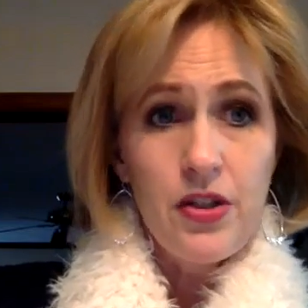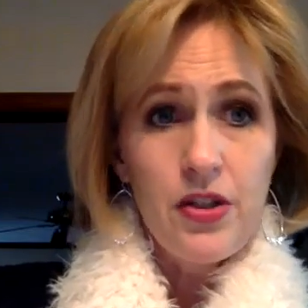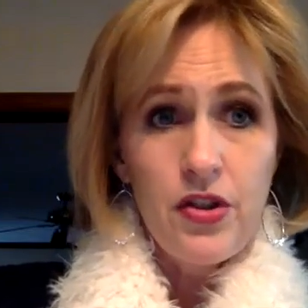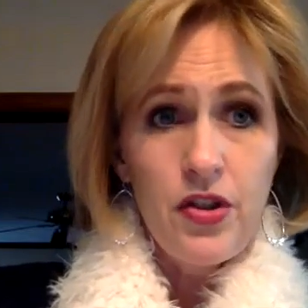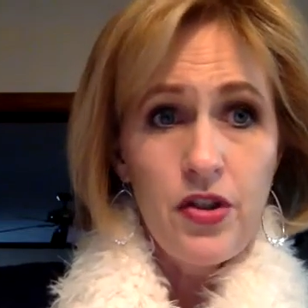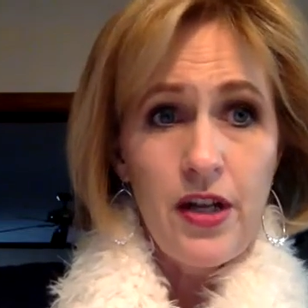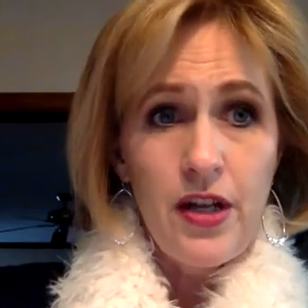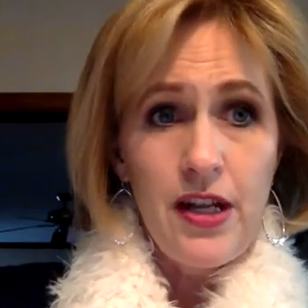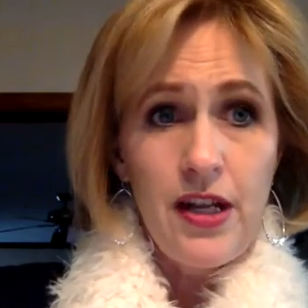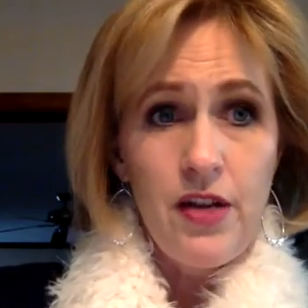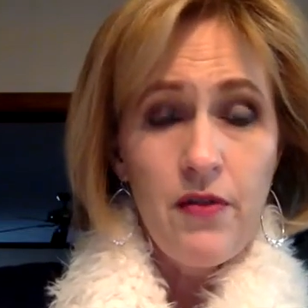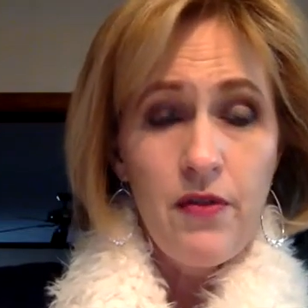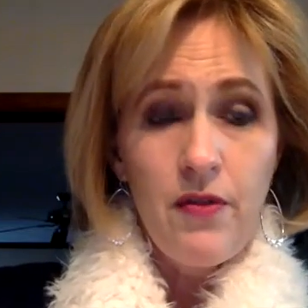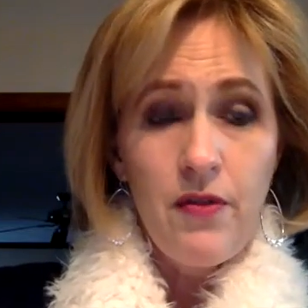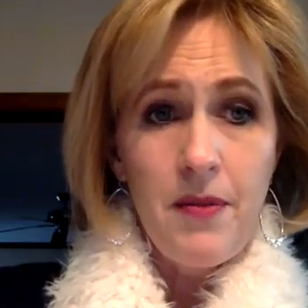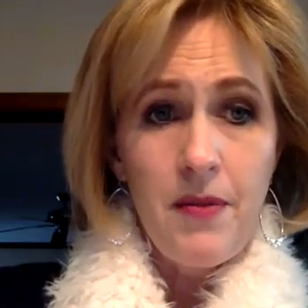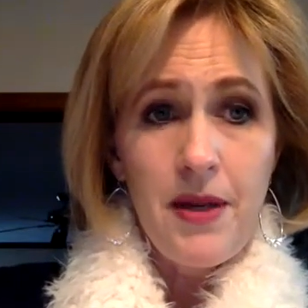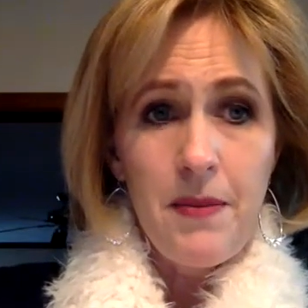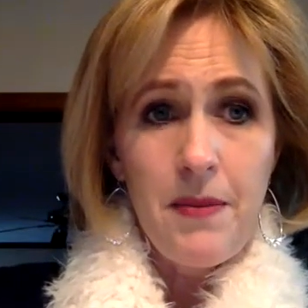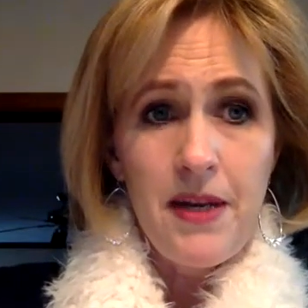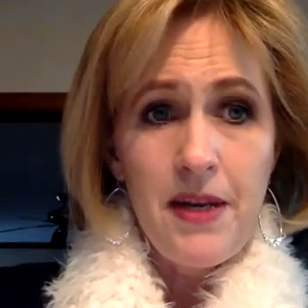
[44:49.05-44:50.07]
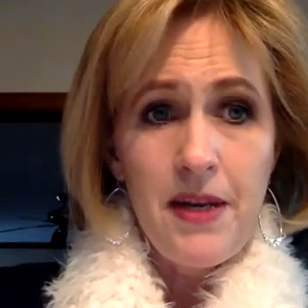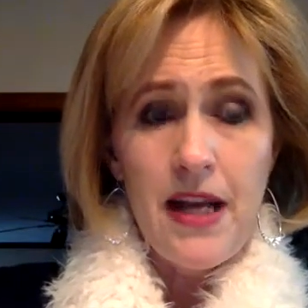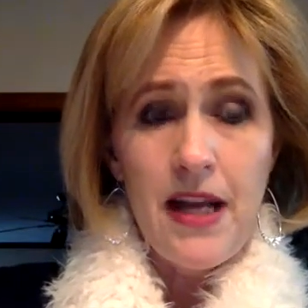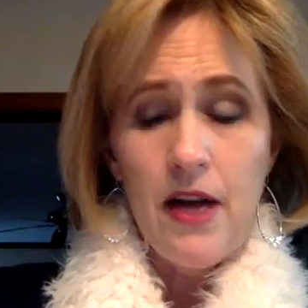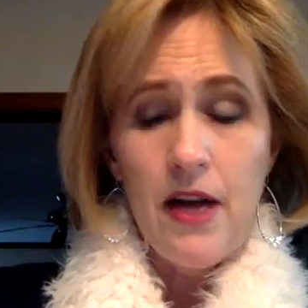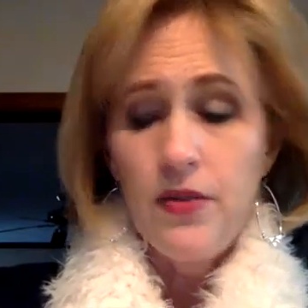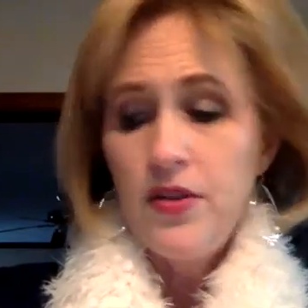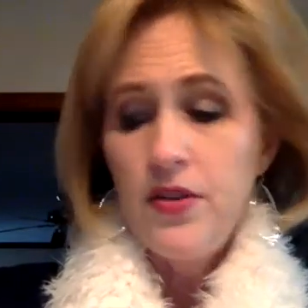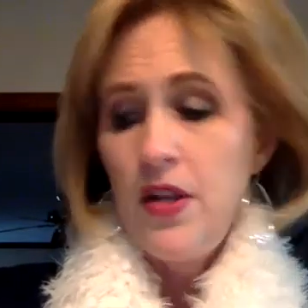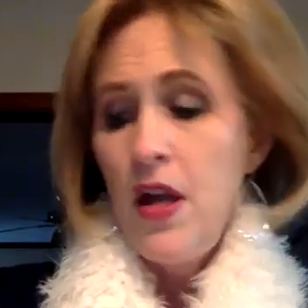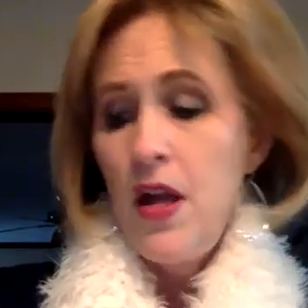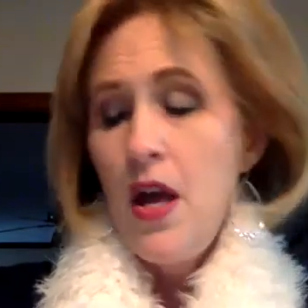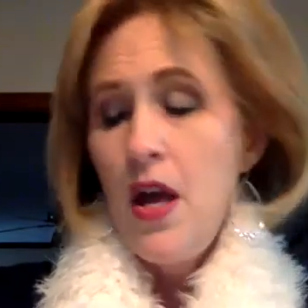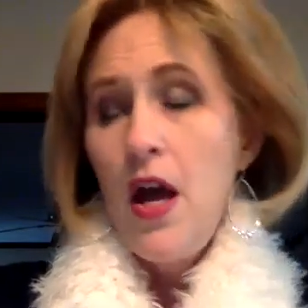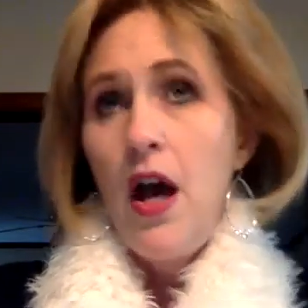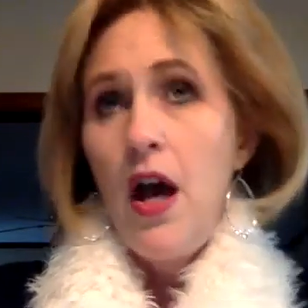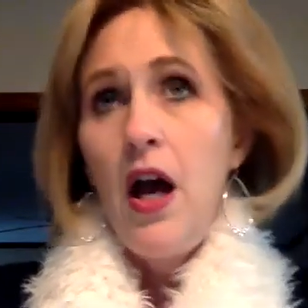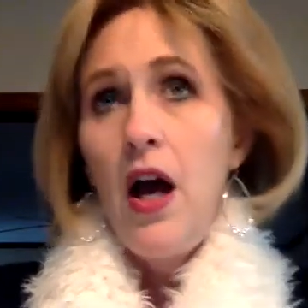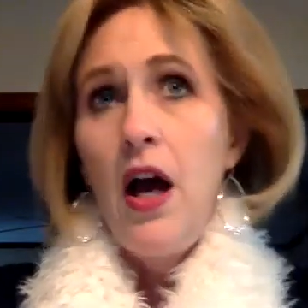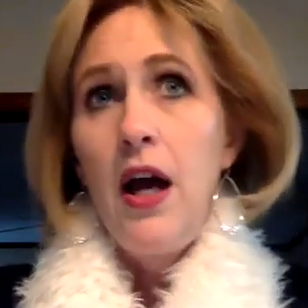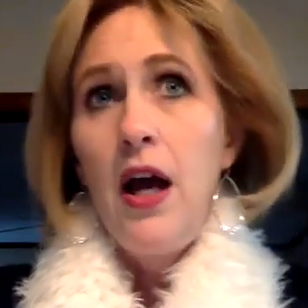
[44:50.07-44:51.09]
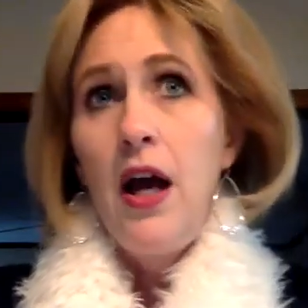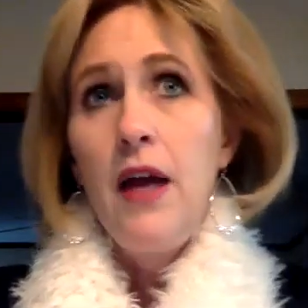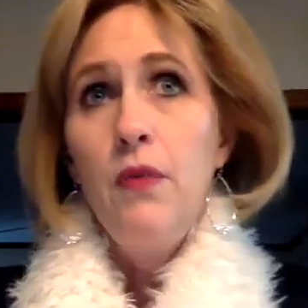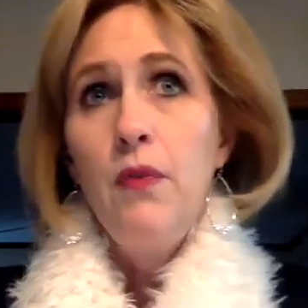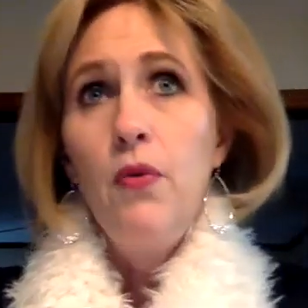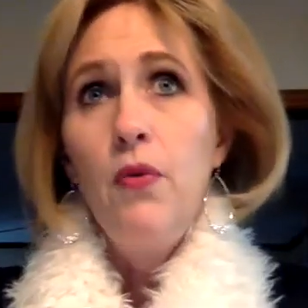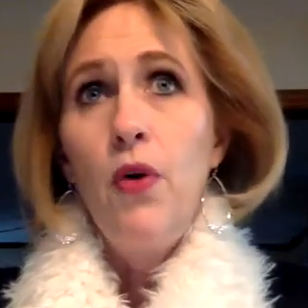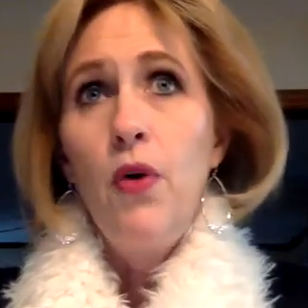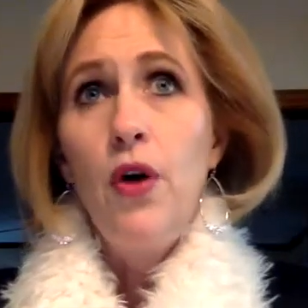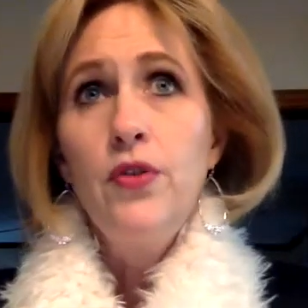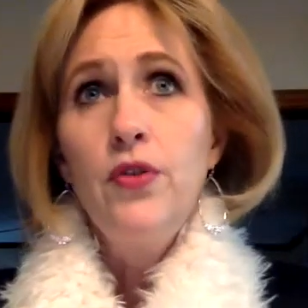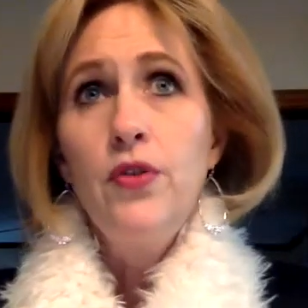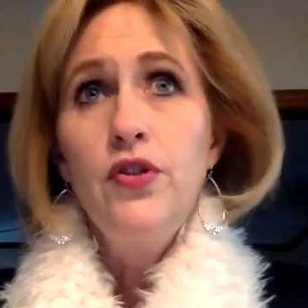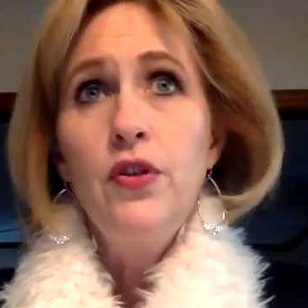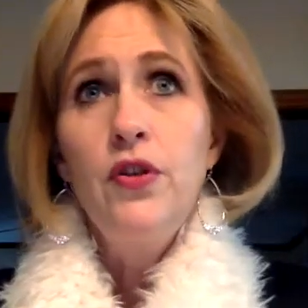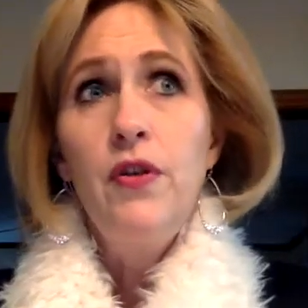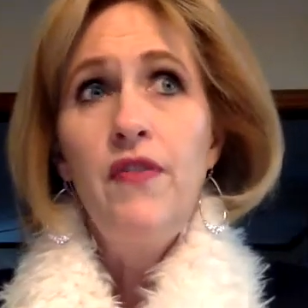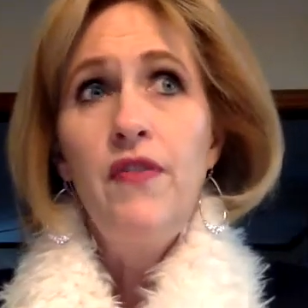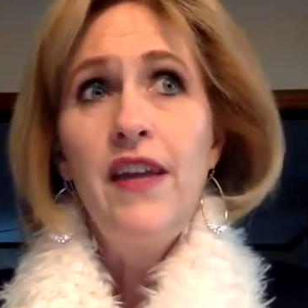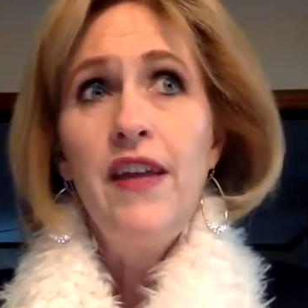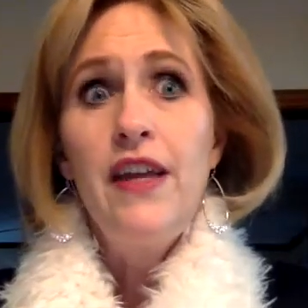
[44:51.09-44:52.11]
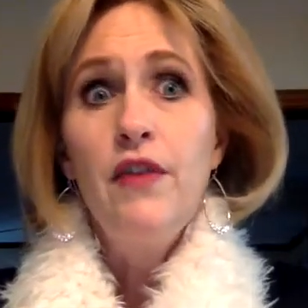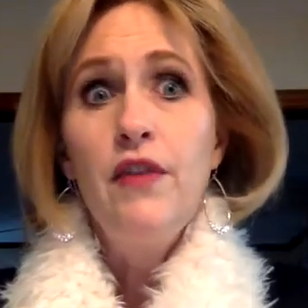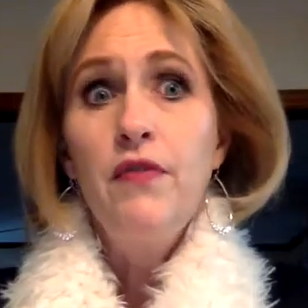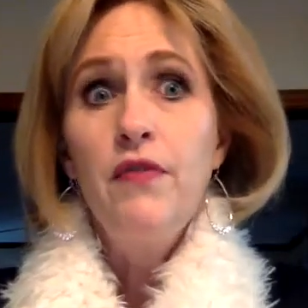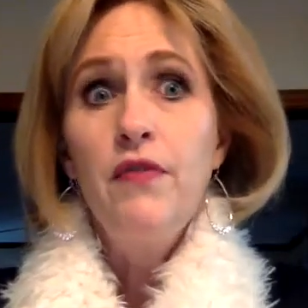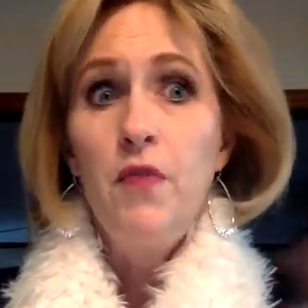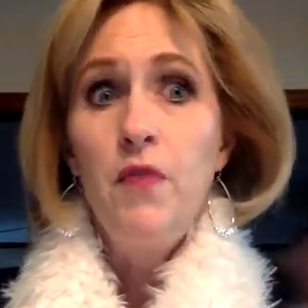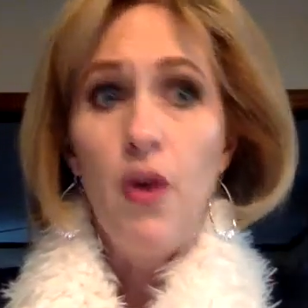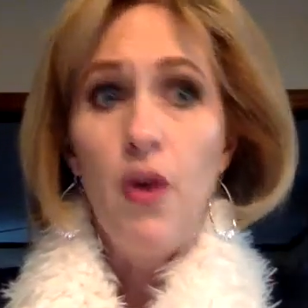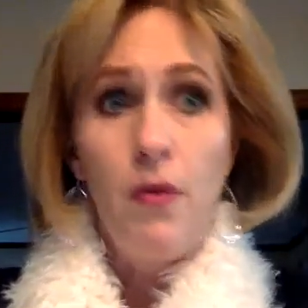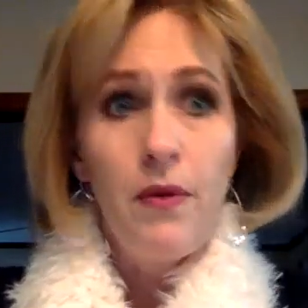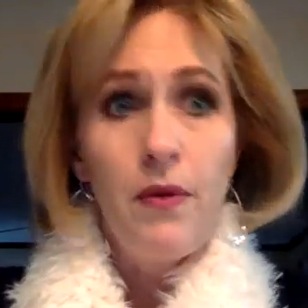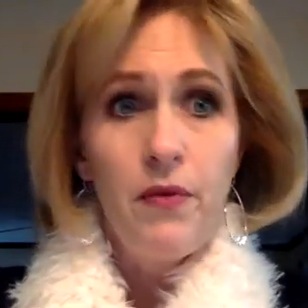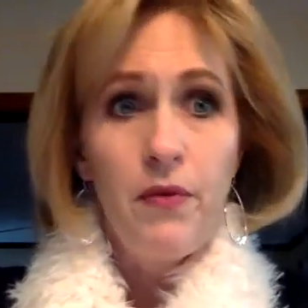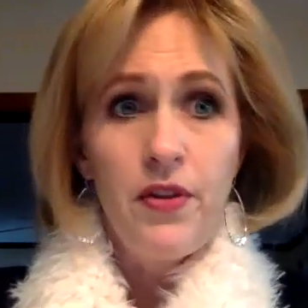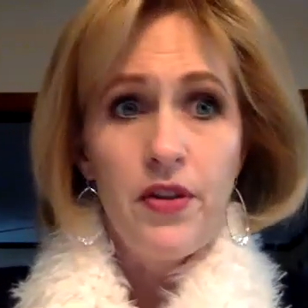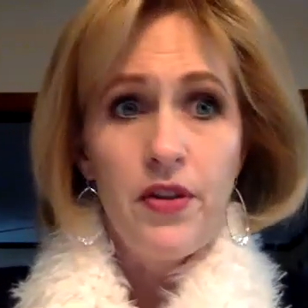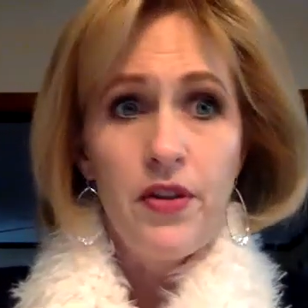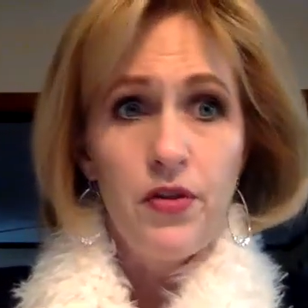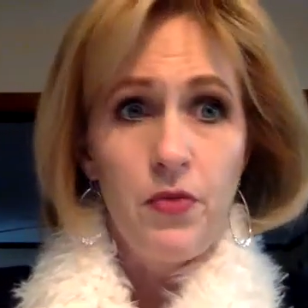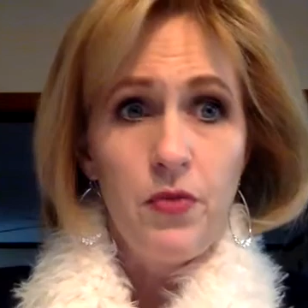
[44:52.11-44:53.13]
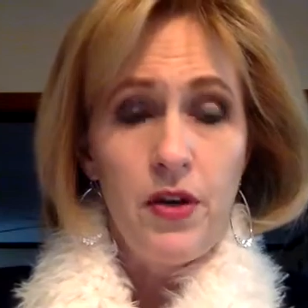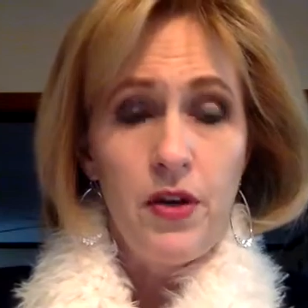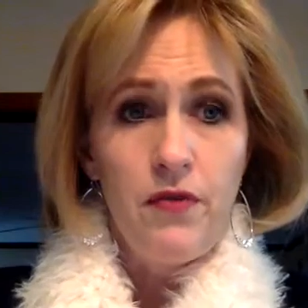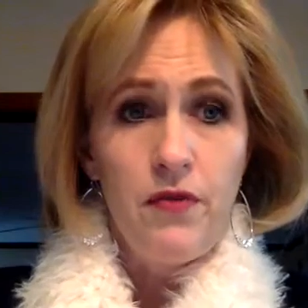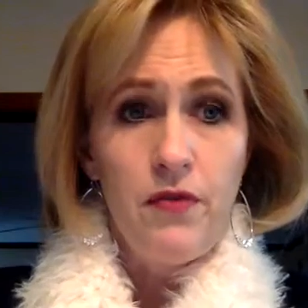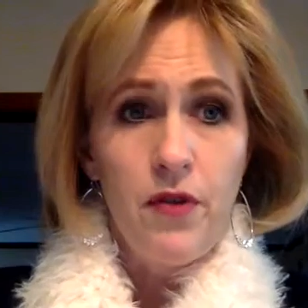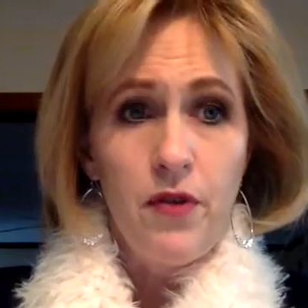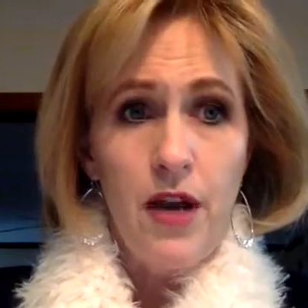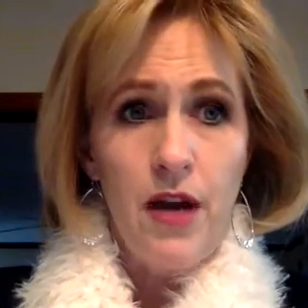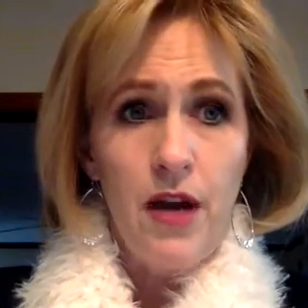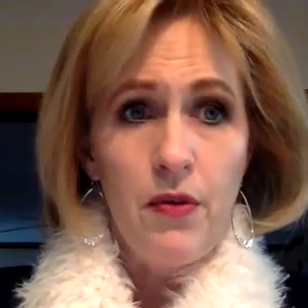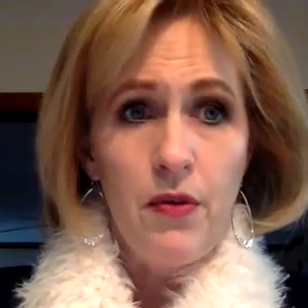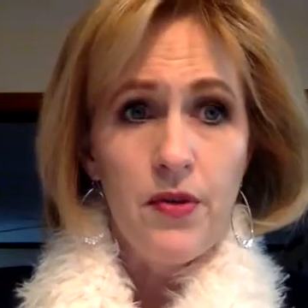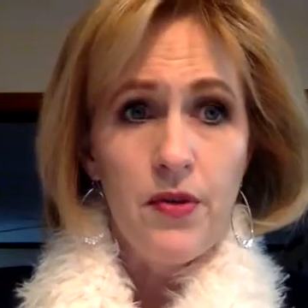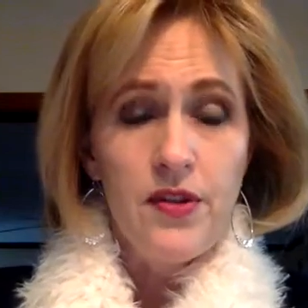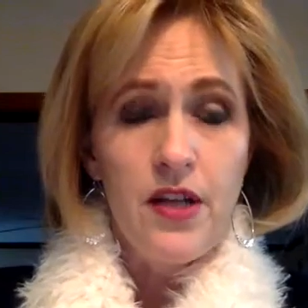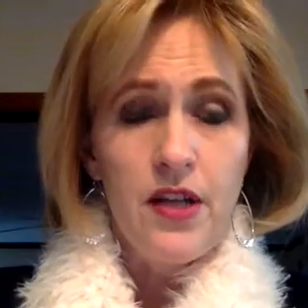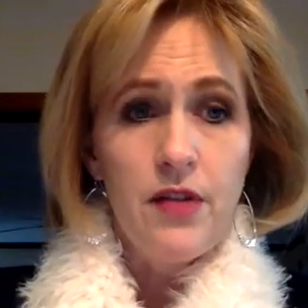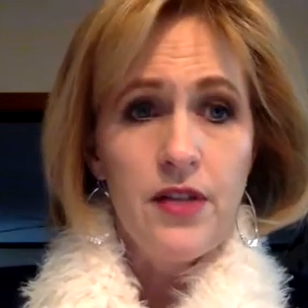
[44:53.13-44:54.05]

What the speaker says: Should I hear from anybody else? I will also, if I hear from no one within 24 hours,